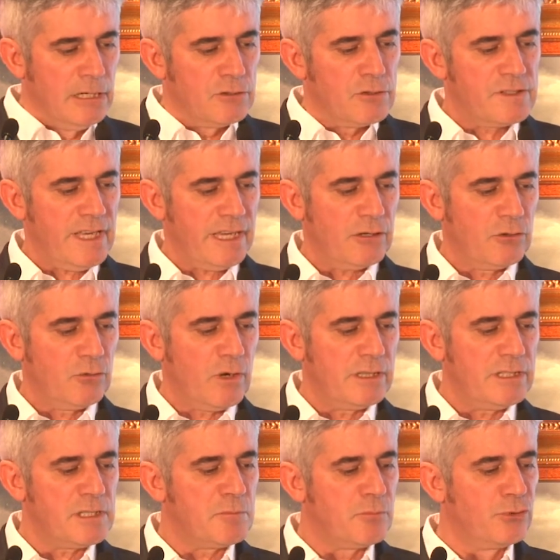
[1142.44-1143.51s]
The second
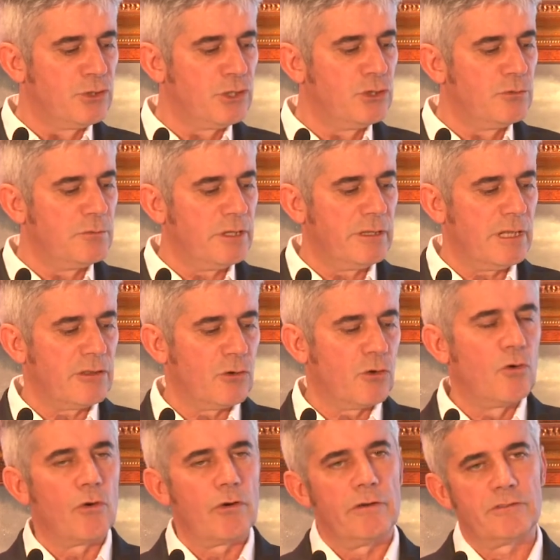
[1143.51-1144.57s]
one is put human at the
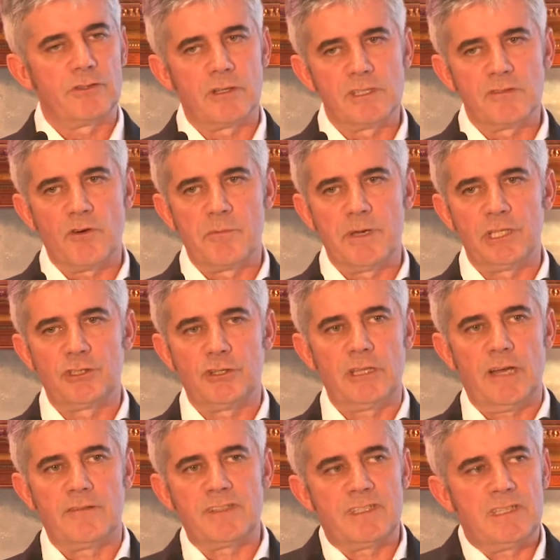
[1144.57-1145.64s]
core of
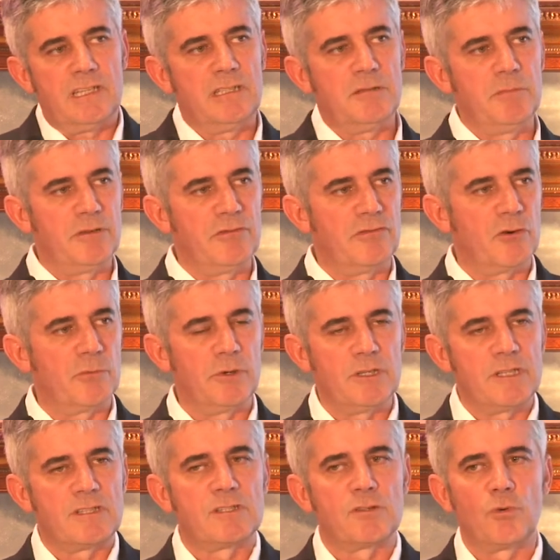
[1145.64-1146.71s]
transformation. I've said it before, but
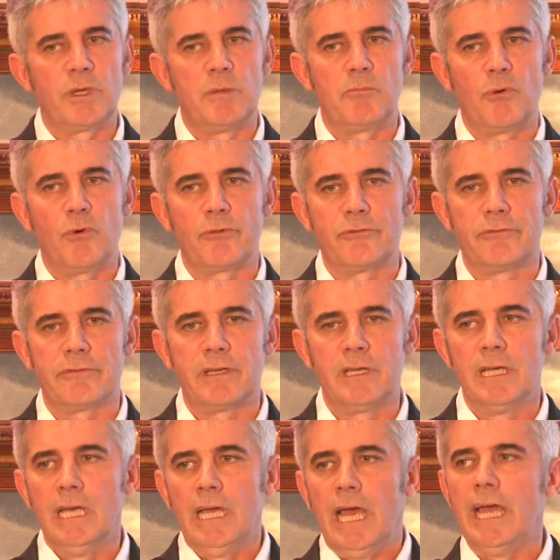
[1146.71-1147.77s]
it's so important.
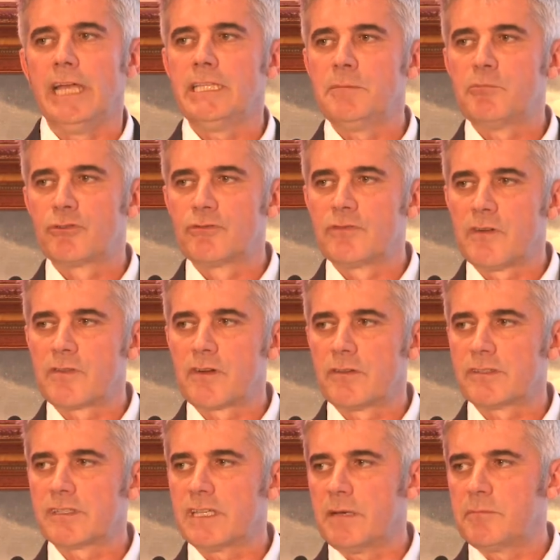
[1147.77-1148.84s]
Any proof of
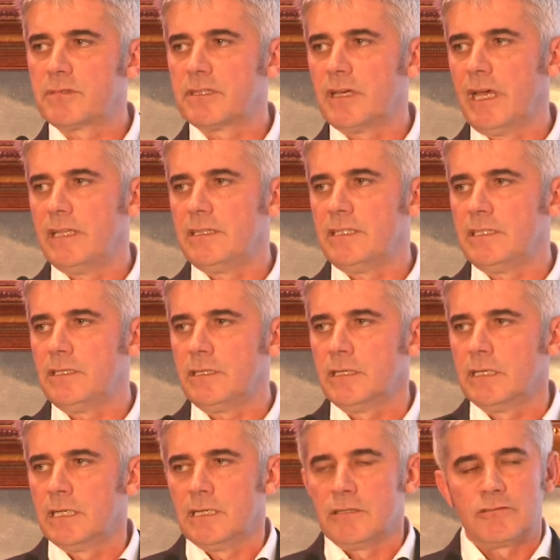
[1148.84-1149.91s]
concept, any
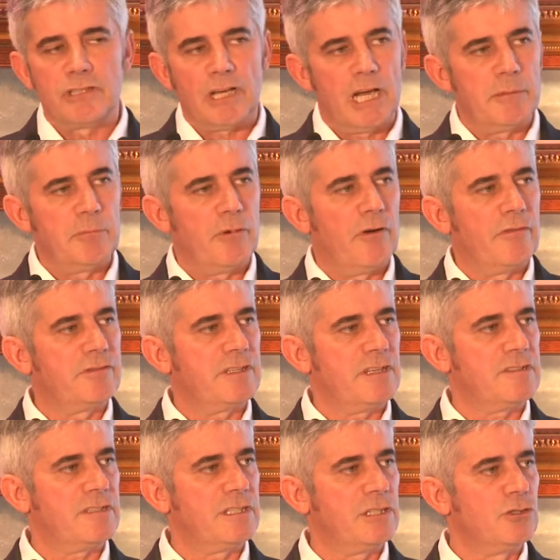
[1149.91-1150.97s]
type of
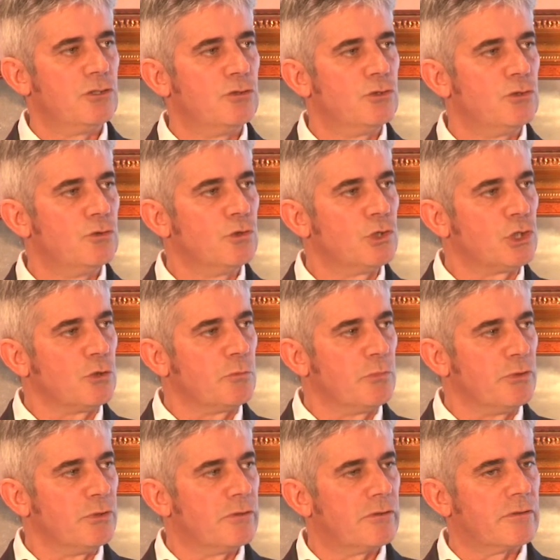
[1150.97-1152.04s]
testing you do should
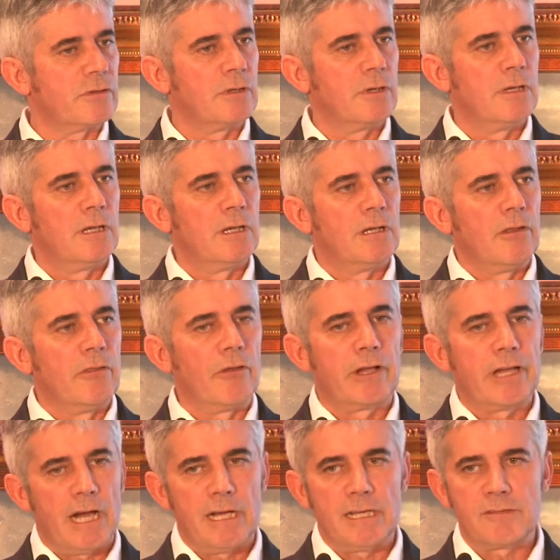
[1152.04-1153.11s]
put the
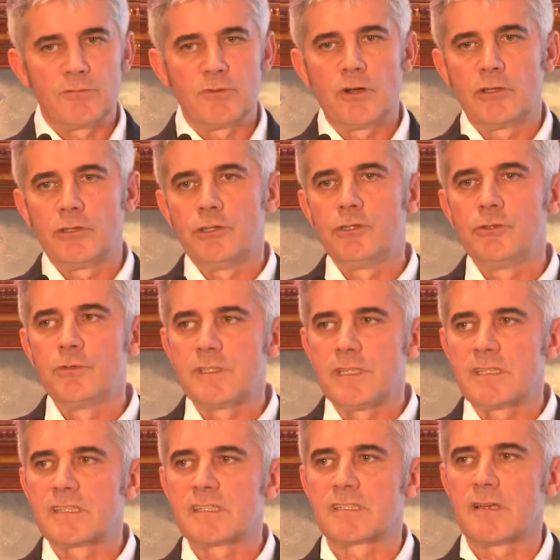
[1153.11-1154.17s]
guys who are going to use
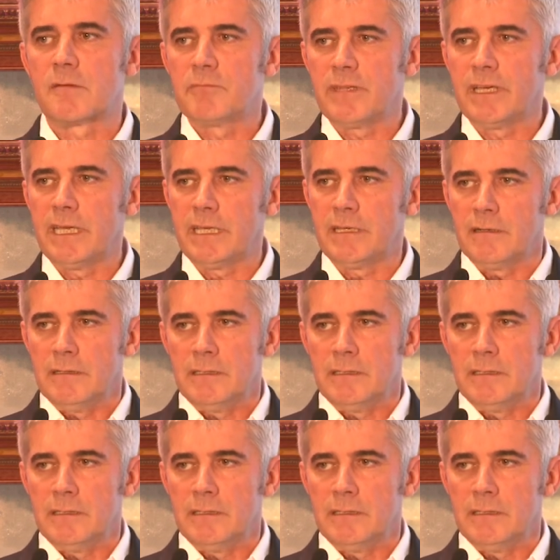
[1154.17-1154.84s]
it someday